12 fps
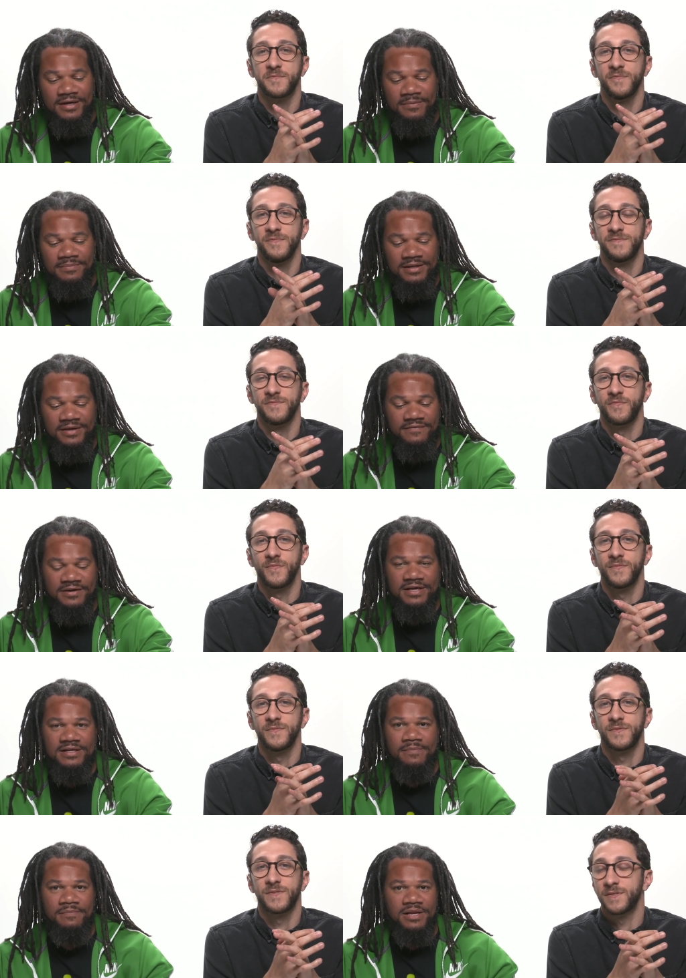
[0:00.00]
Speaker 1: a believer
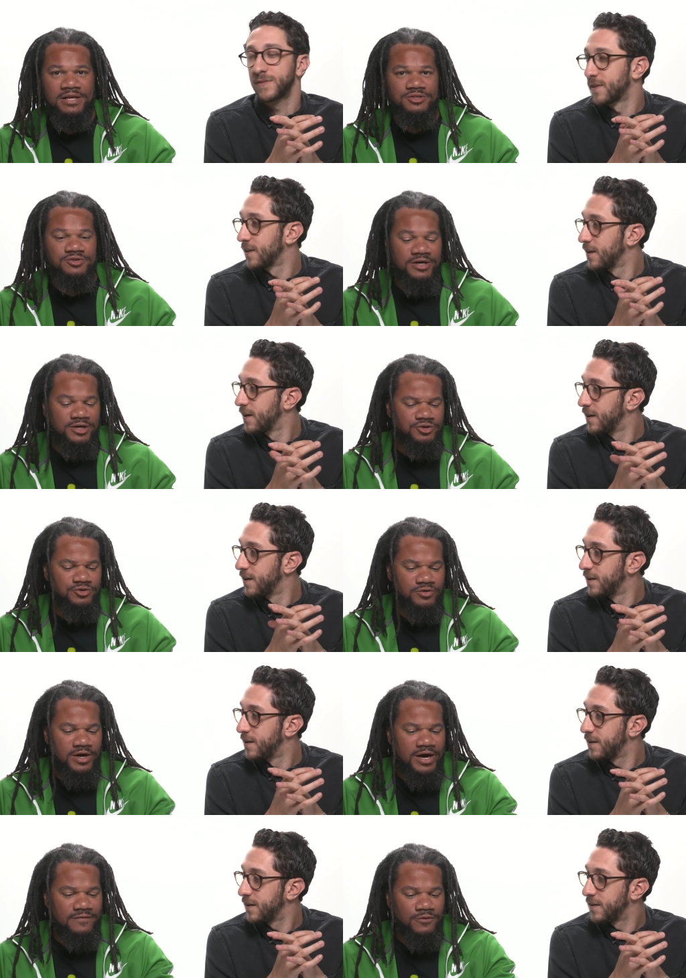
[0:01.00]
in the media is trying to
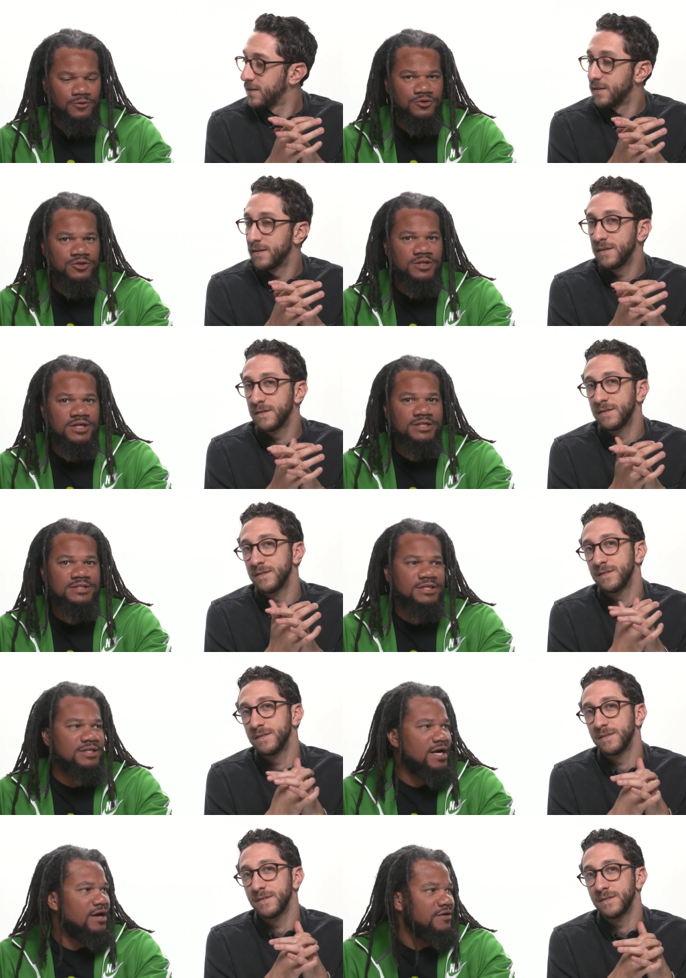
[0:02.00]
drive you to this
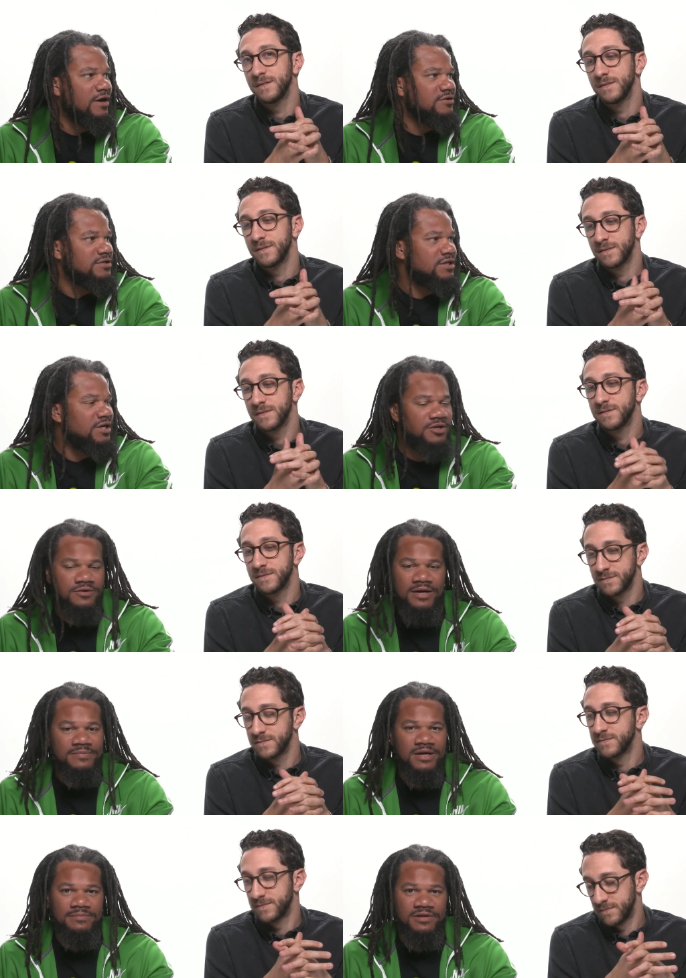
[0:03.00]
and now they're out to get you.
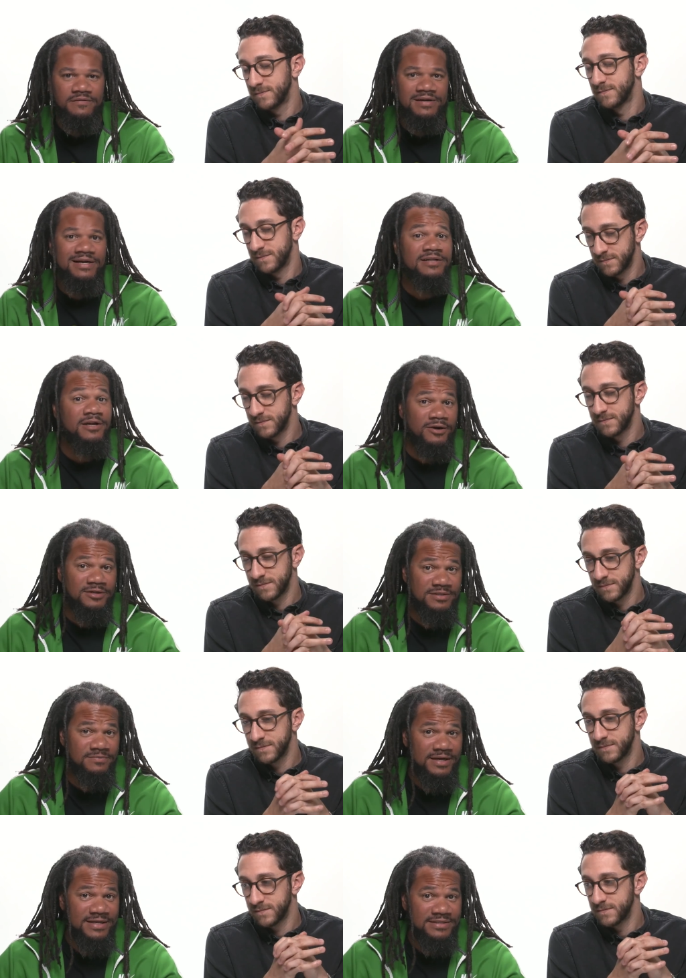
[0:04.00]
I'm not a believer in that. There are
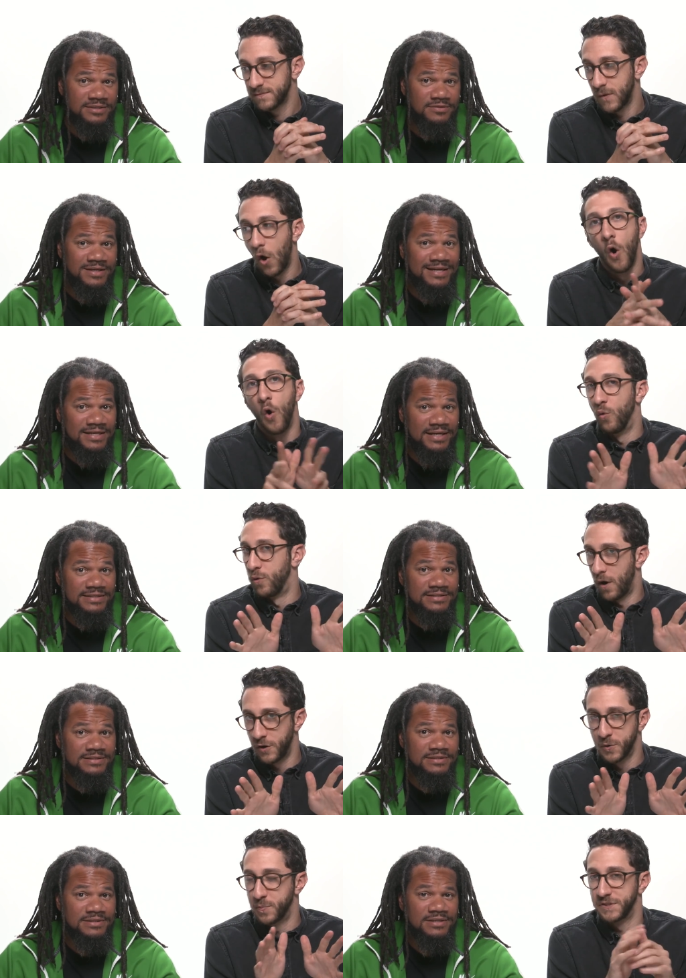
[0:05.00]
some guys that do that. Oh, yes.
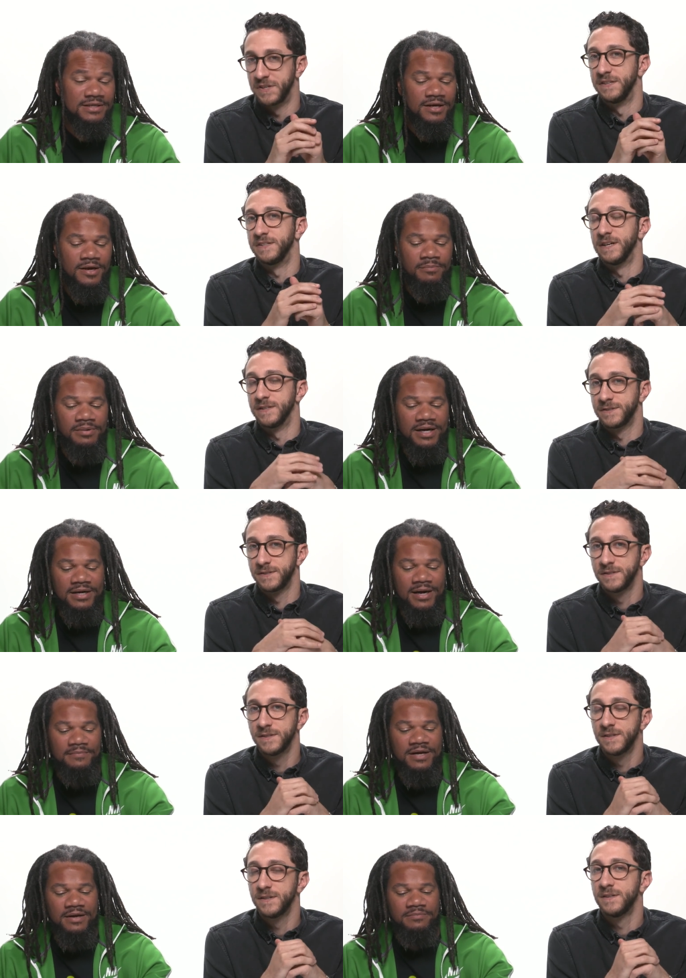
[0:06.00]
Speaker 2: 100%. Yes. But
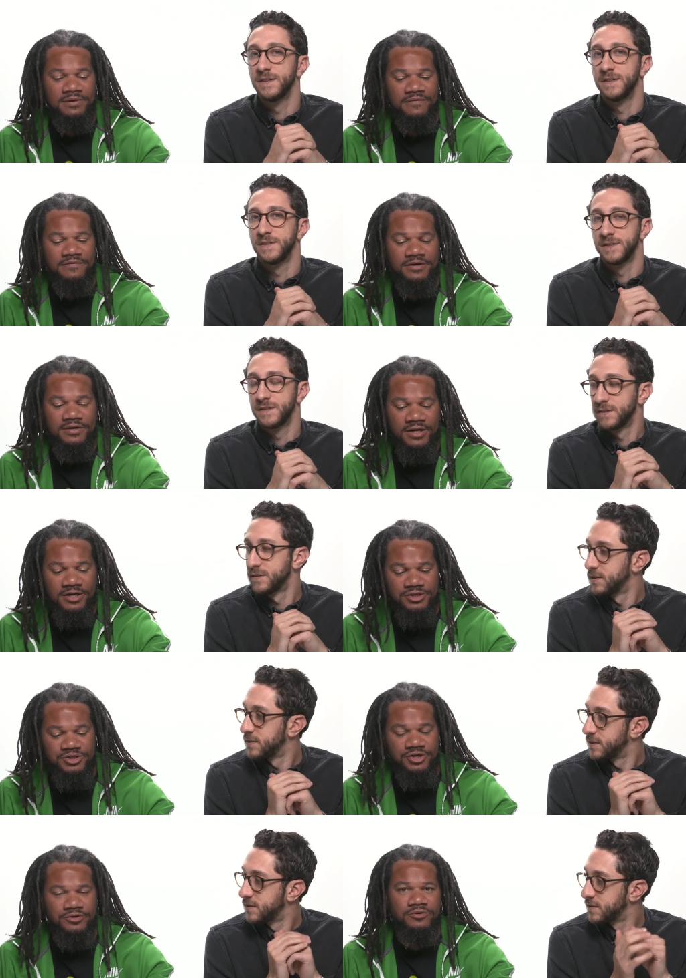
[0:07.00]
Speaker 1: I'm not believing in a
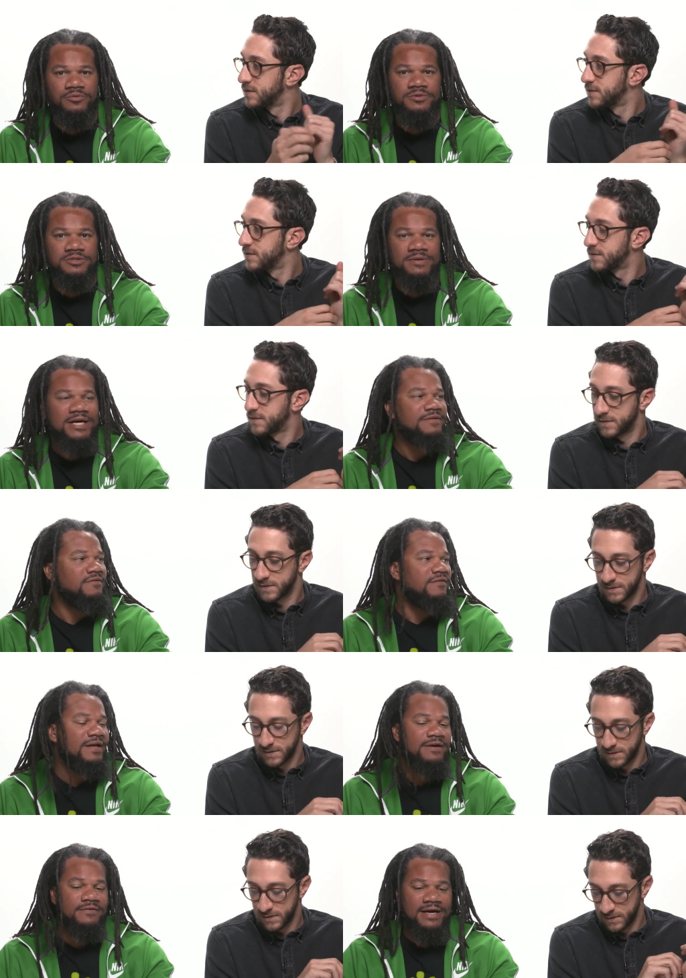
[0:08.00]
general perspective
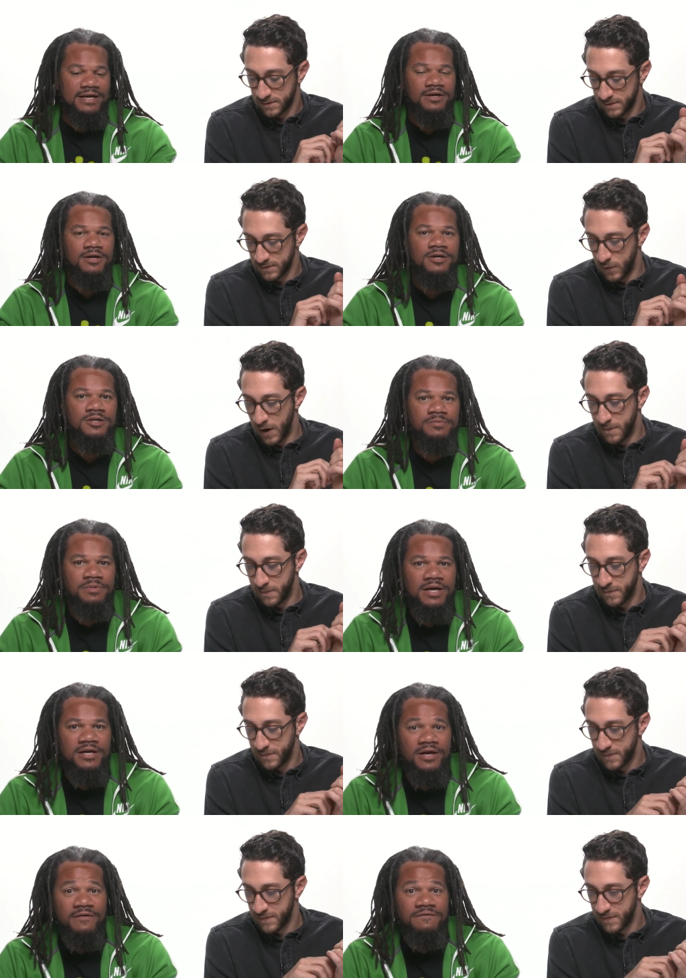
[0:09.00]
of that, right? Right.
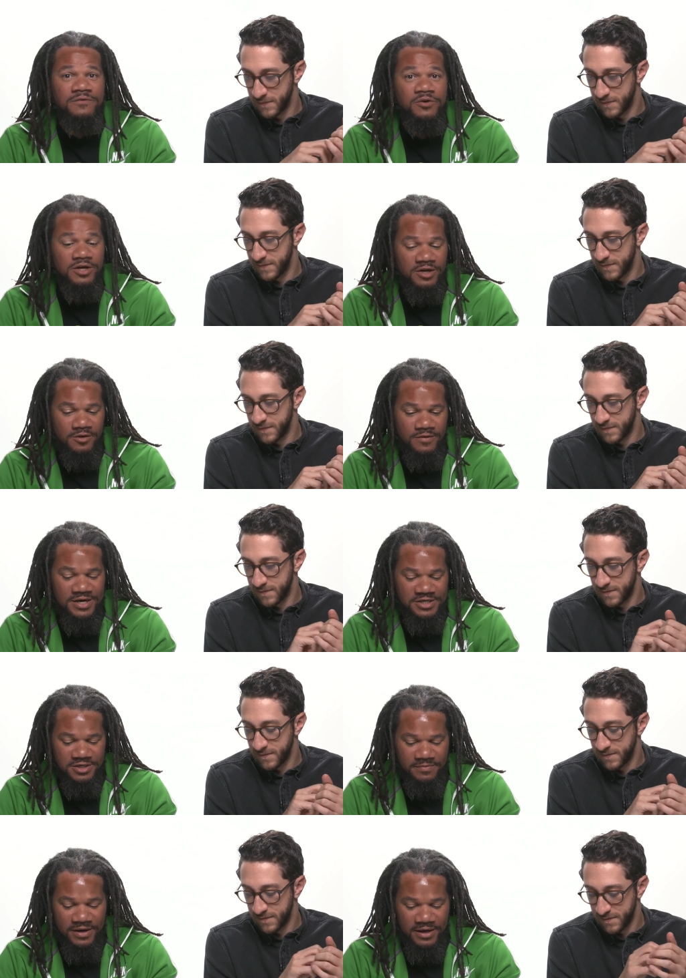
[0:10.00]
But if you get a
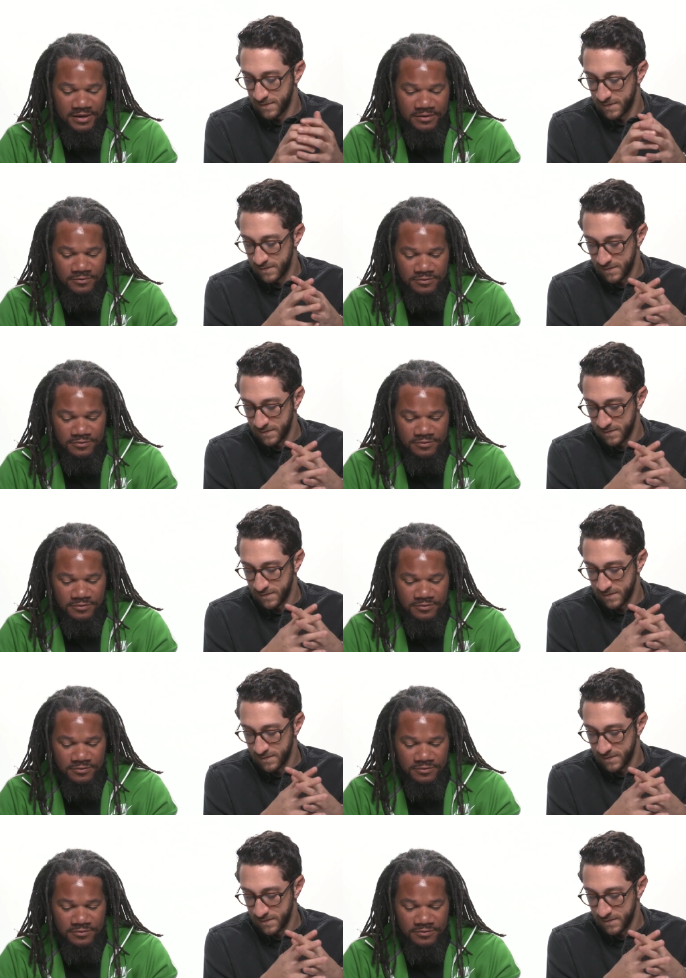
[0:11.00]
question about